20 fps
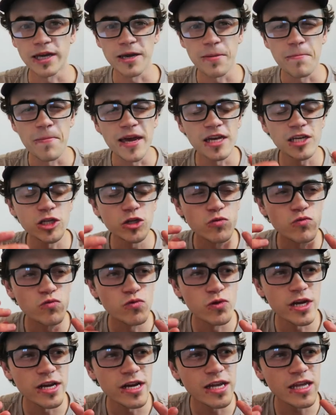Like, it makes you
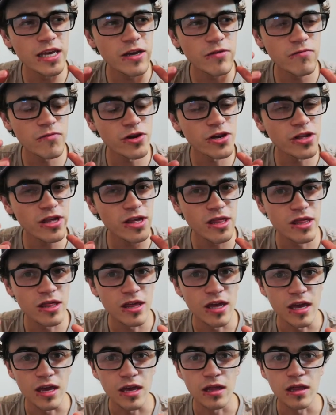really, really
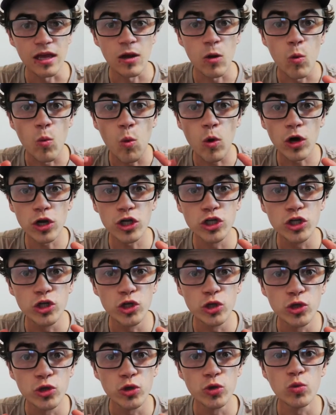think, like, what do
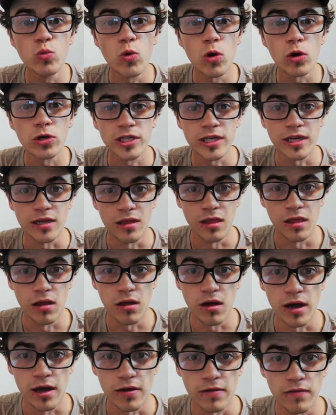you want in
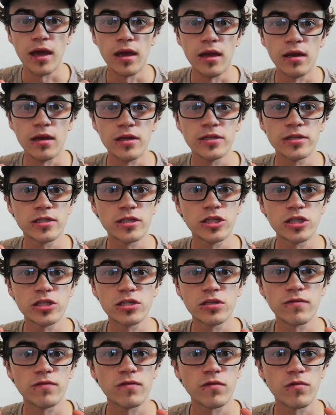life? And it's
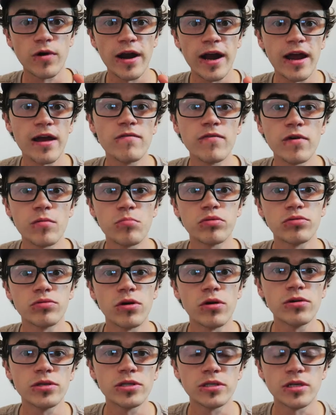just a forever
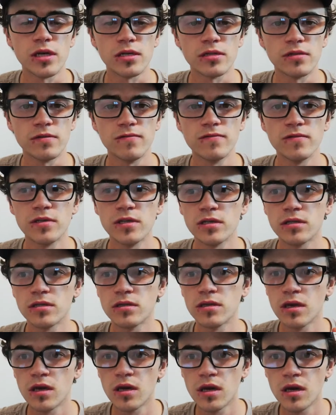process of
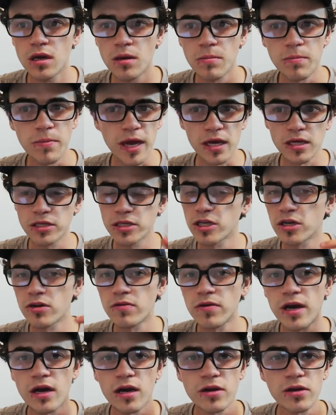just bouncing
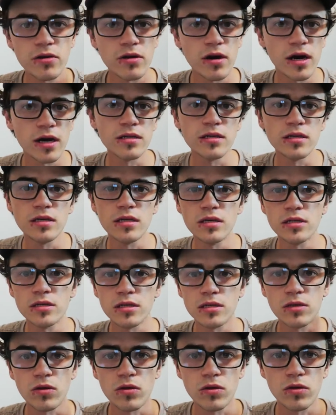around your ideas
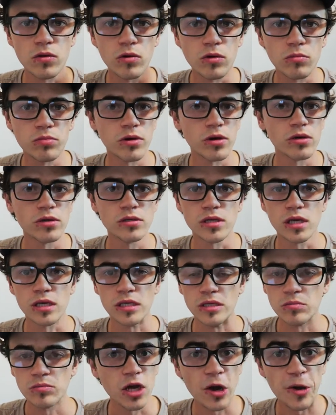and your thought
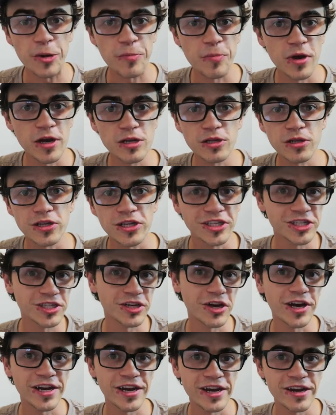process and going mental
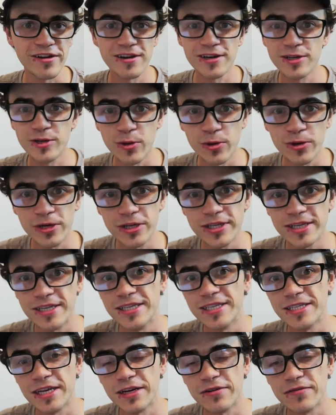inside here and talking to
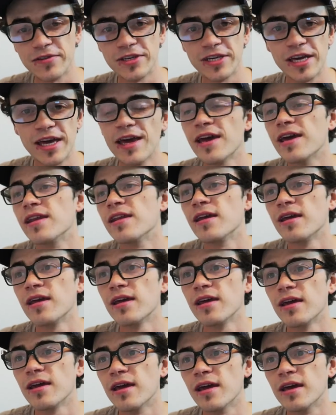yourself in your head
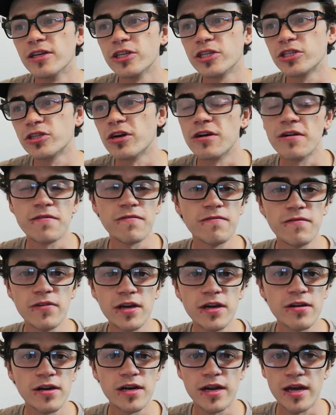and just trying to
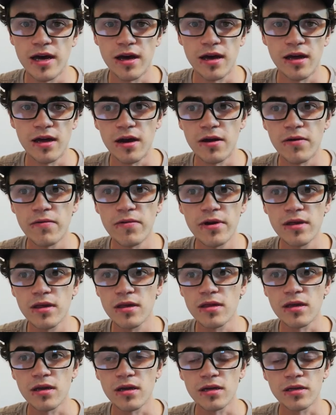figure it out. And I really
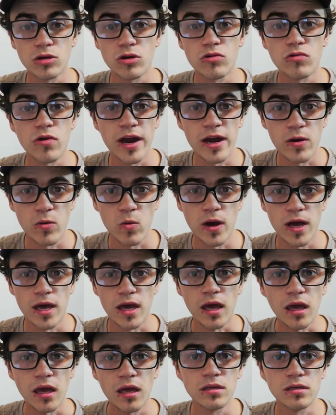think it's a great
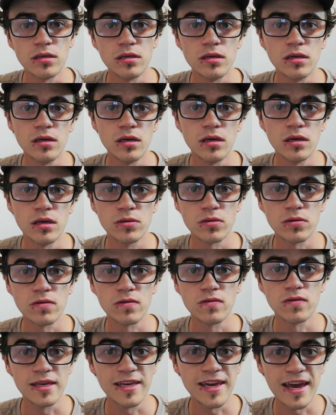way to sort
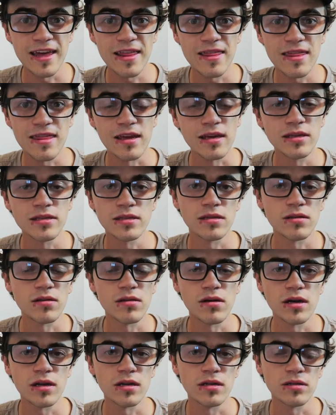of get things in
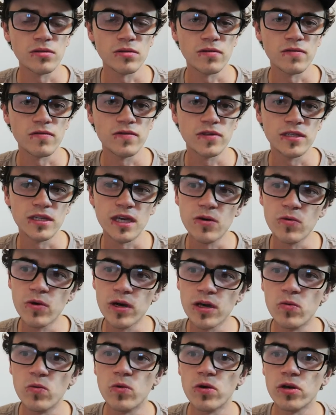line and sort of see
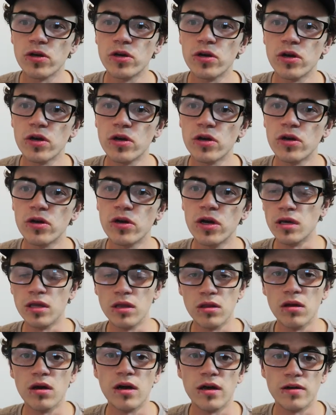where you want to go
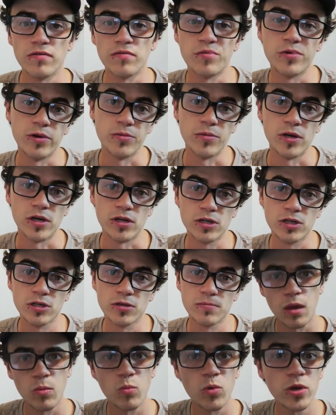in life, pretty much.
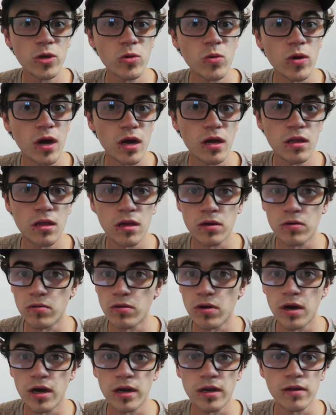And when you are, like,
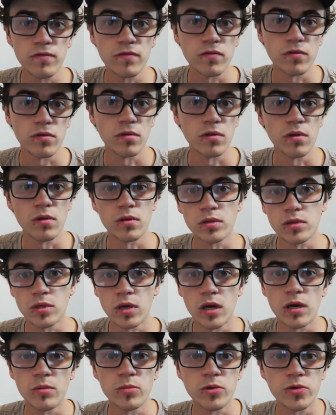riding for a long
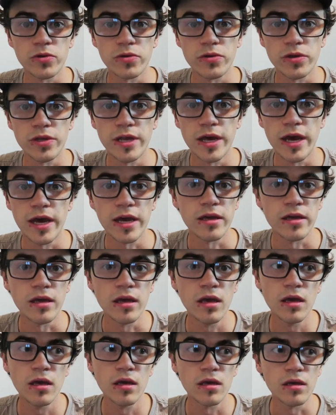time during the day,
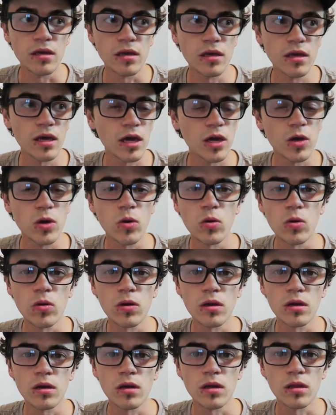you can get
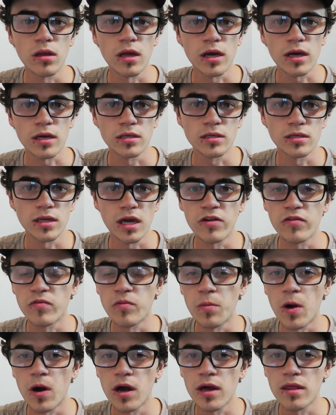caught in like a state
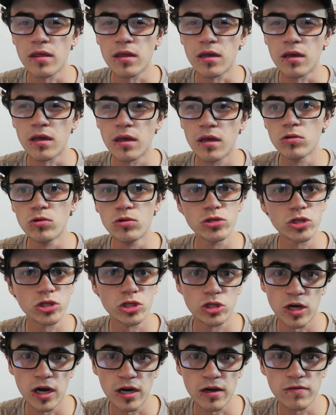of mind that
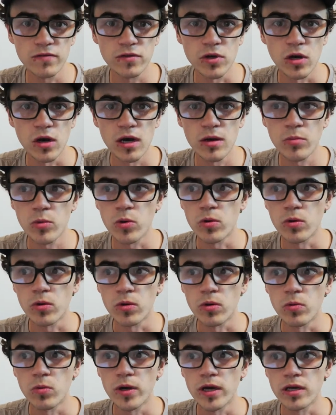loses track of time
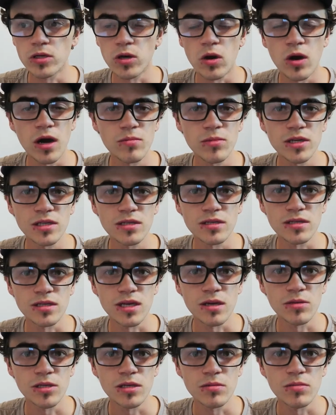or where time doesn't
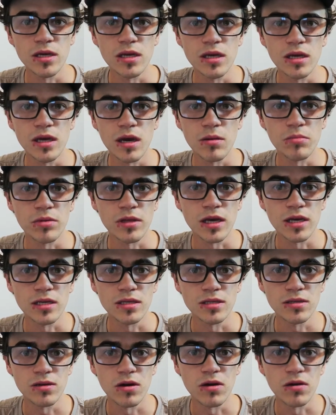seem to be a
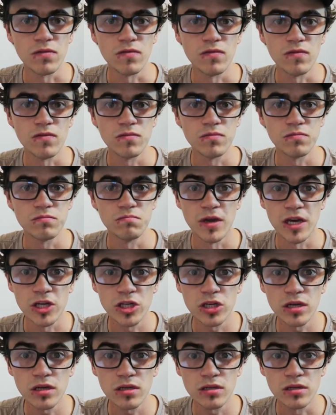place of
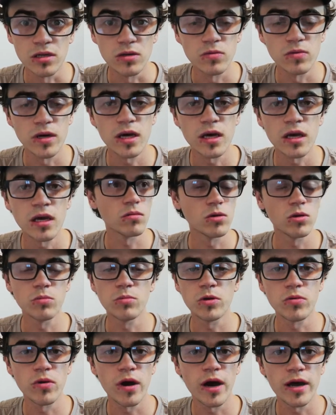measure in a way. You could
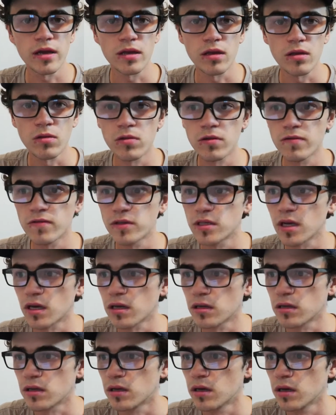be riding and then all of a
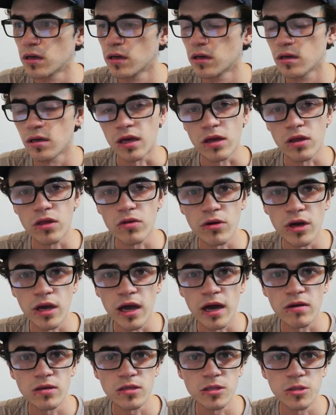sudden like 3
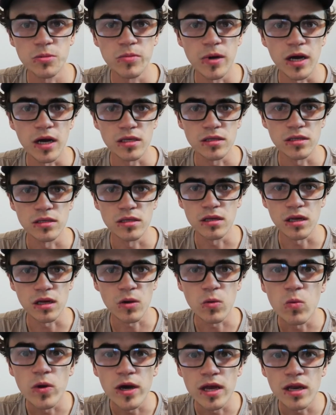hours have passed and you're
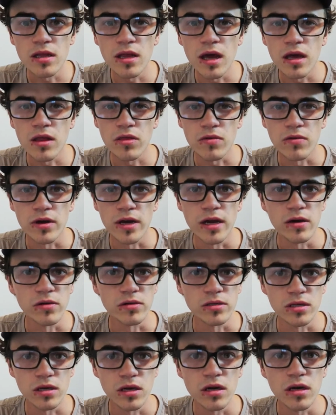like, where did that 3
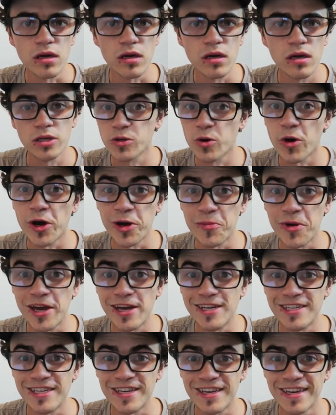hours go? It's quite
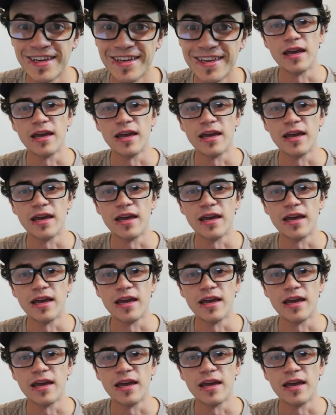amazing.